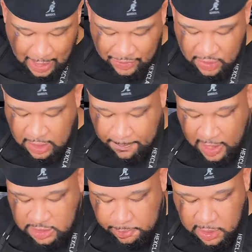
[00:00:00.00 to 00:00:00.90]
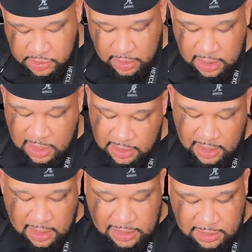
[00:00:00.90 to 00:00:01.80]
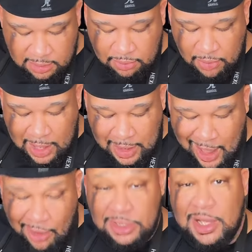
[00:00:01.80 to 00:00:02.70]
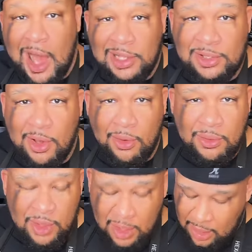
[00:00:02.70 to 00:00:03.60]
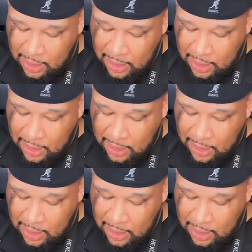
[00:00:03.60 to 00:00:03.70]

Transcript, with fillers: I think the best place you can get these right now is Costco.